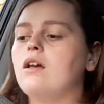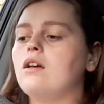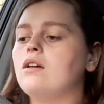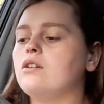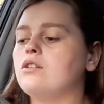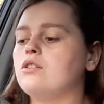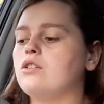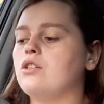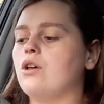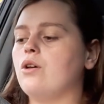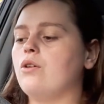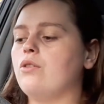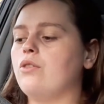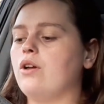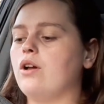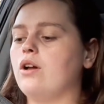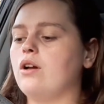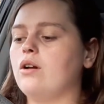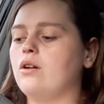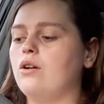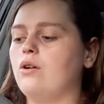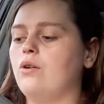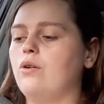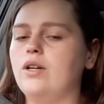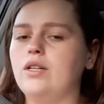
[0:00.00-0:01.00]
So
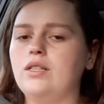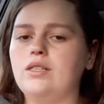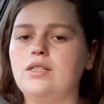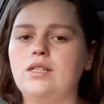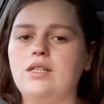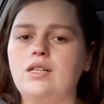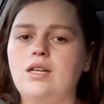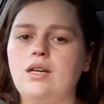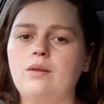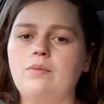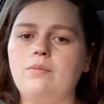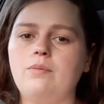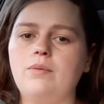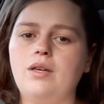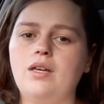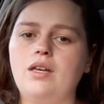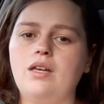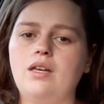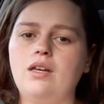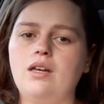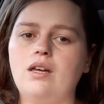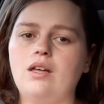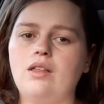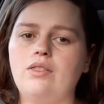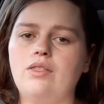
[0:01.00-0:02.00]
they're going to get
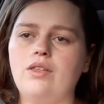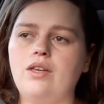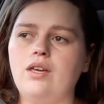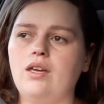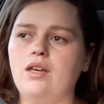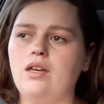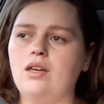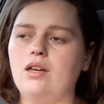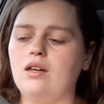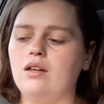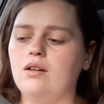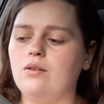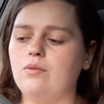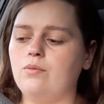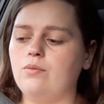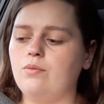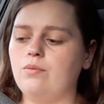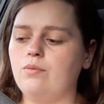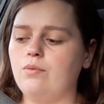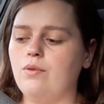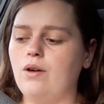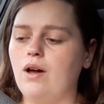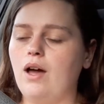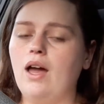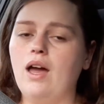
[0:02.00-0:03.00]
me
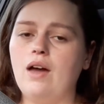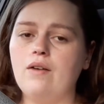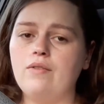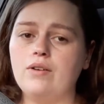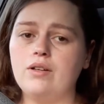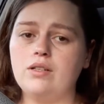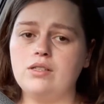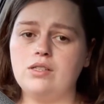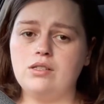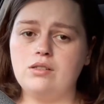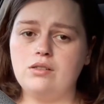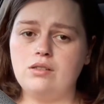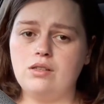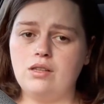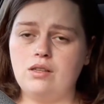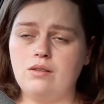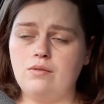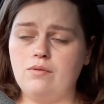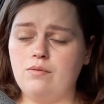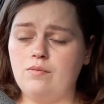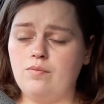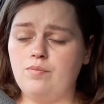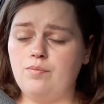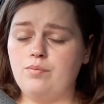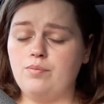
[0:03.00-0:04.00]
I have a
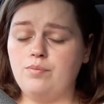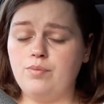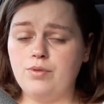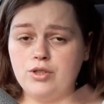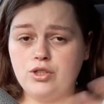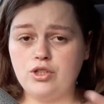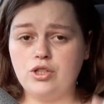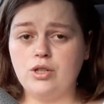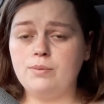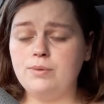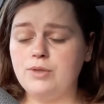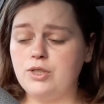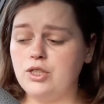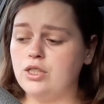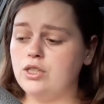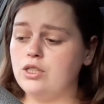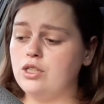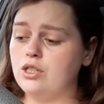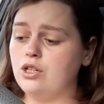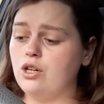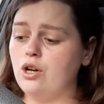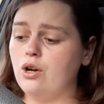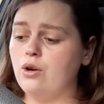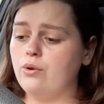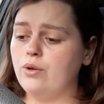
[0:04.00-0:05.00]
prescription
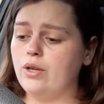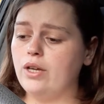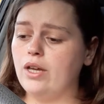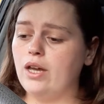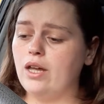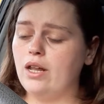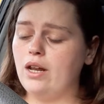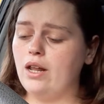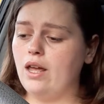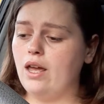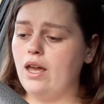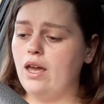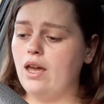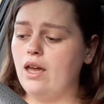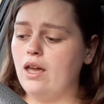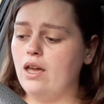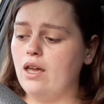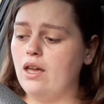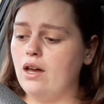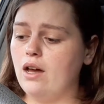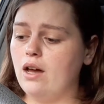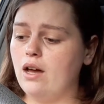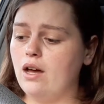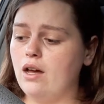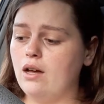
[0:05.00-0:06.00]
to go get
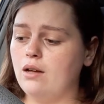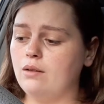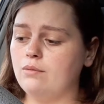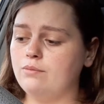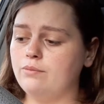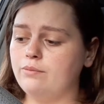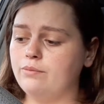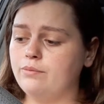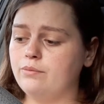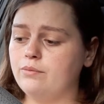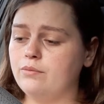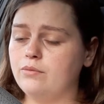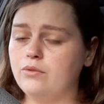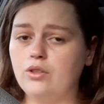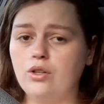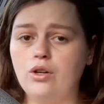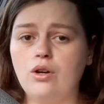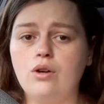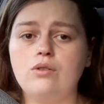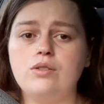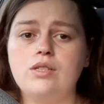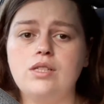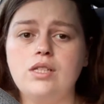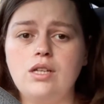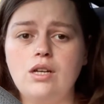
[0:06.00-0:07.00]
to
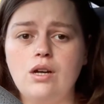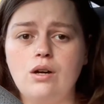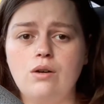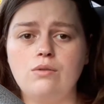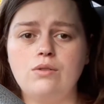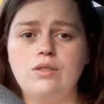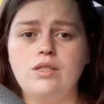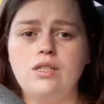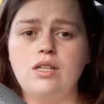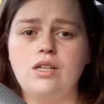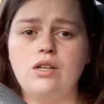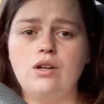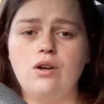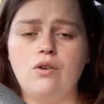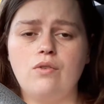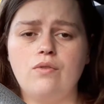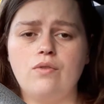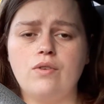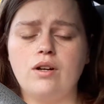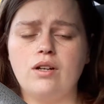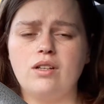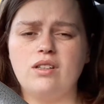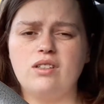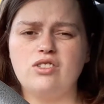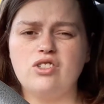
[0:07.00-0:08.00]
go see OT
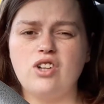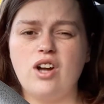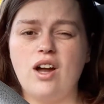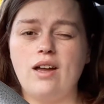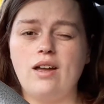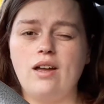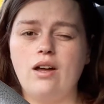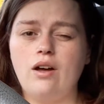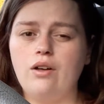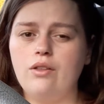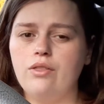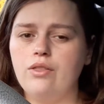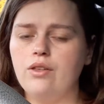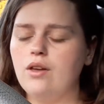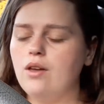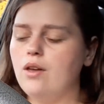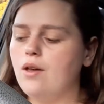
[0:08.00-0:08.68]
over at TriHealth.